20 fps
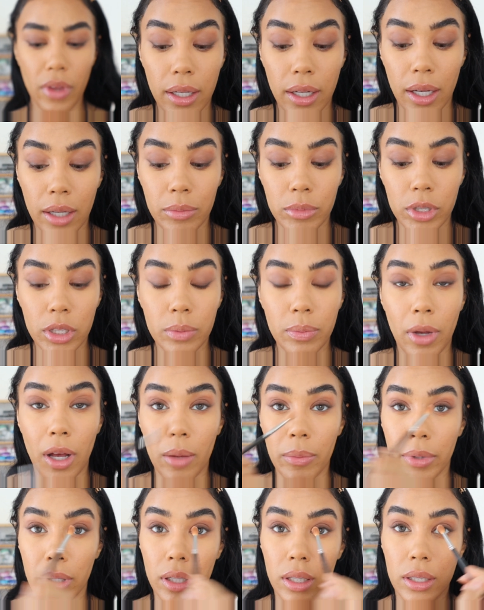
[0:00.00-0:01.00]
and I'm just
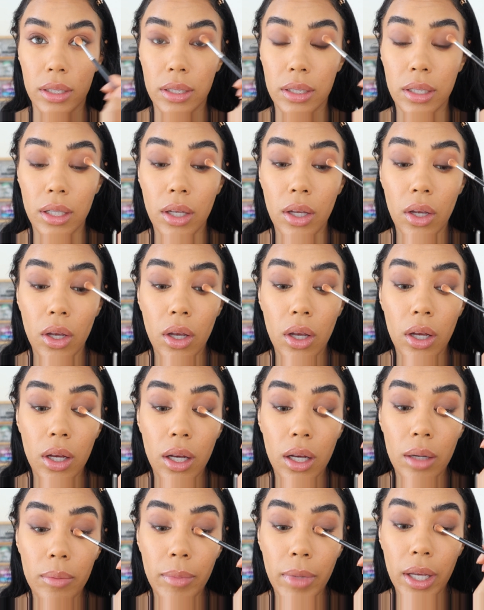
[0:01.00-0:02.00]
popping this
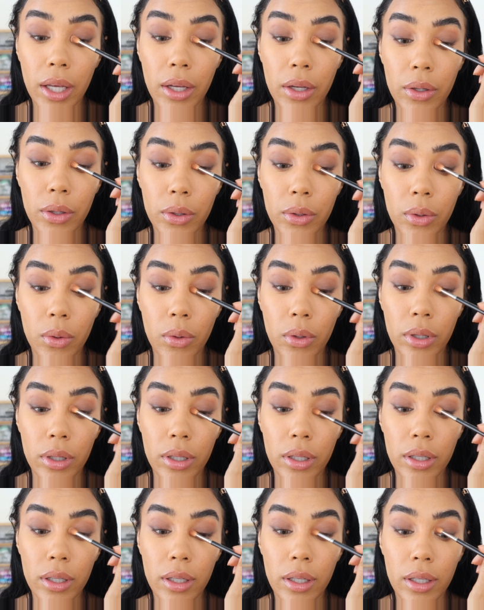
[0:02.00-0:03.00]
on my inner
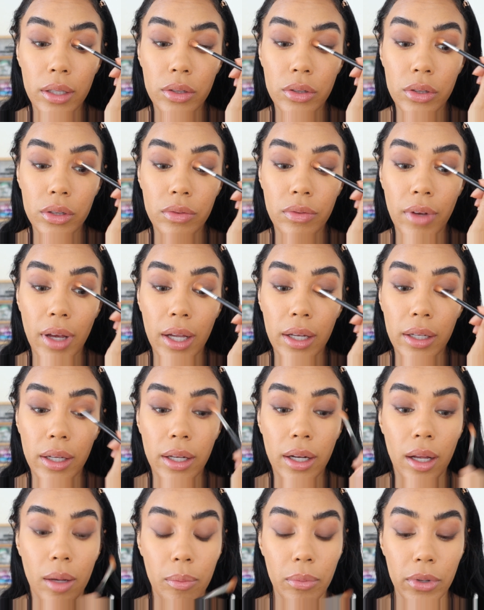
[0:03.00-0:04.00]
corner and just
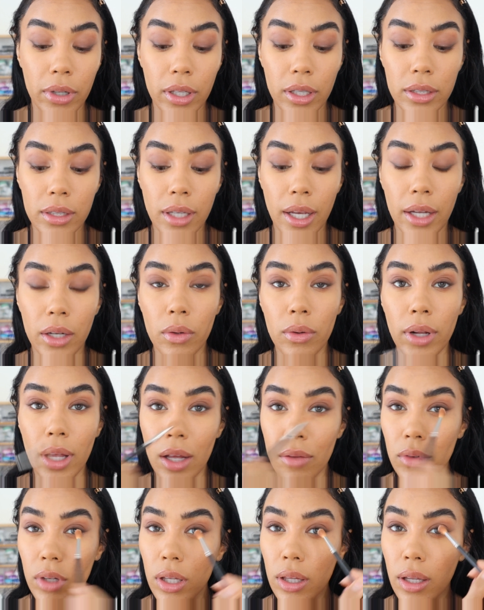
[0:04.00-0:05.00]
fanning it upwards. I don't
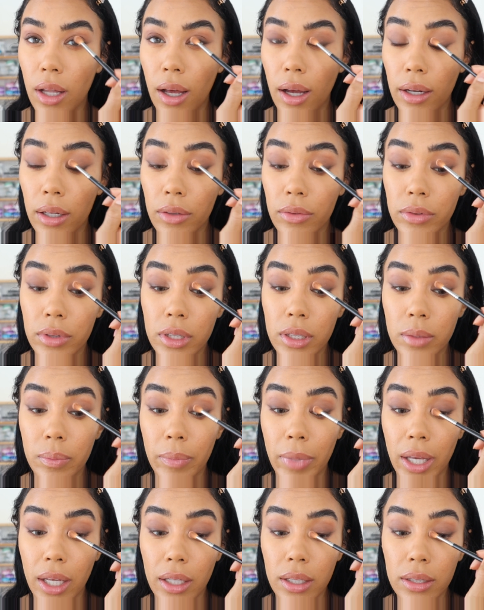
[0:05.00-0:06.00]
have a lot of
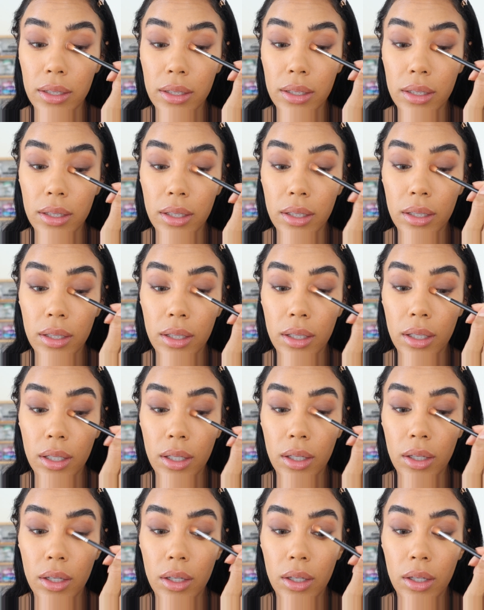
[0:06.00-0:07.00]
space
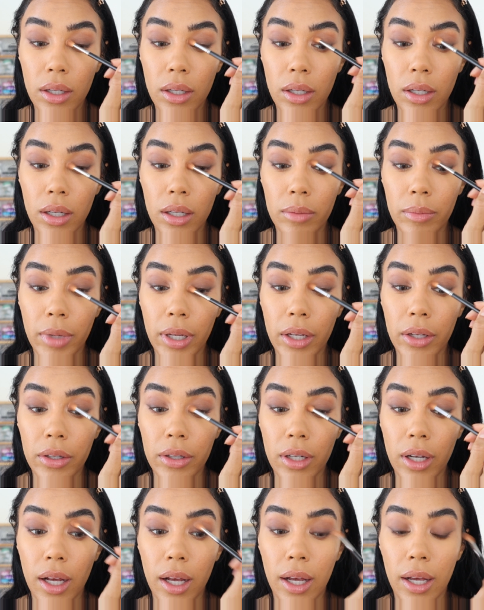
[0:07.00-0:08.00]
on my
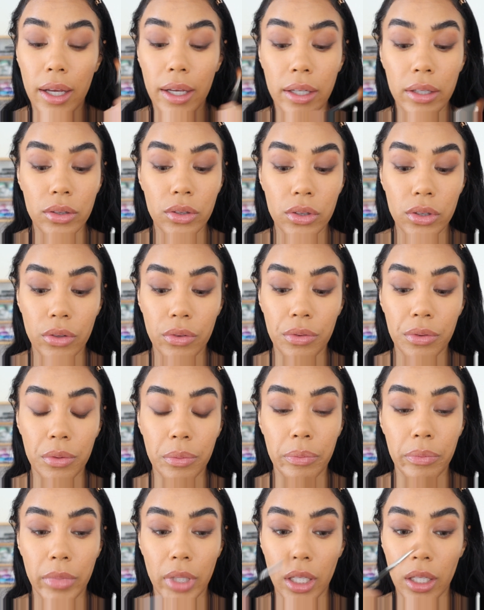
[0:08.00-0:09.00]
inner eye, so
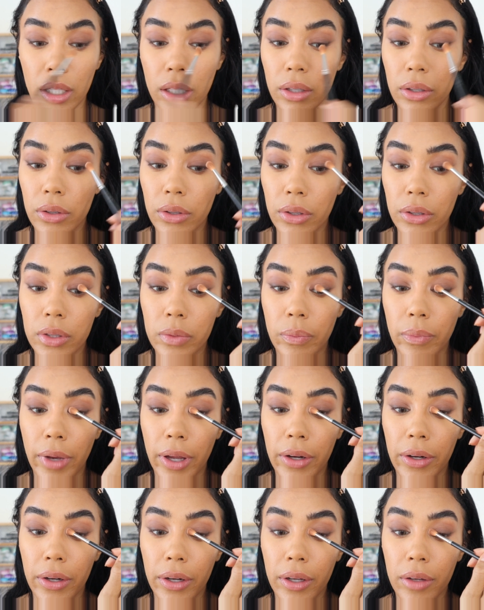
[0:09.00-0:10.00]
for me it looks
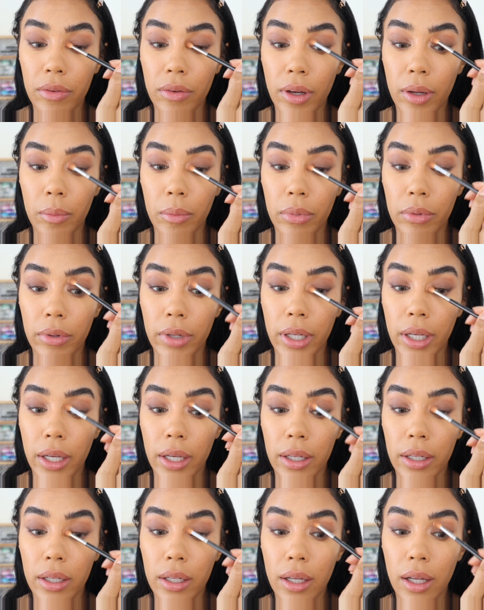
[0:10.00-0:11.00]
better if I bring
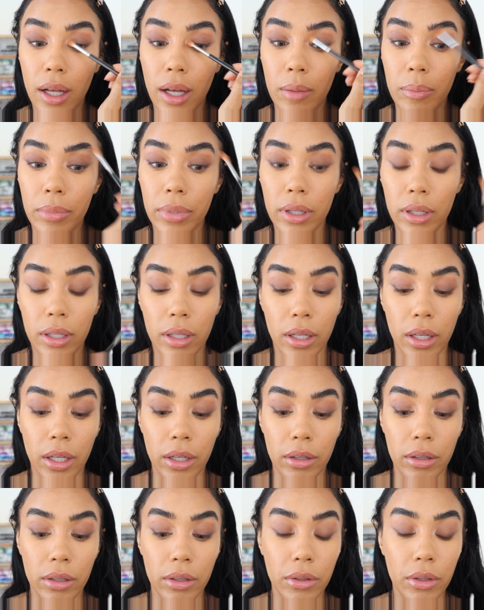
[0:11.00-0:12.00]
it up in
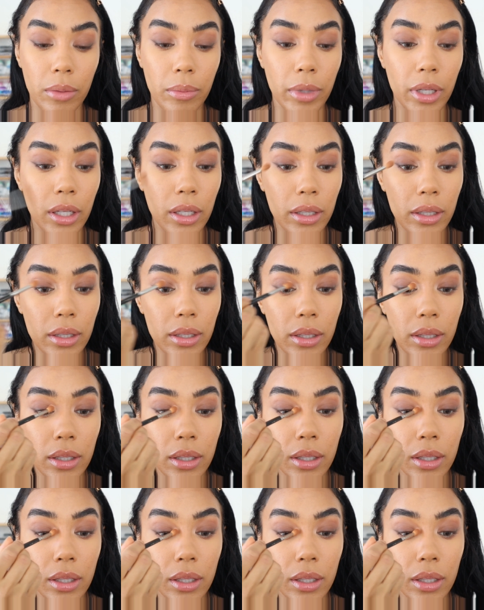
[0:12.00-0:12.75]
here a little bit.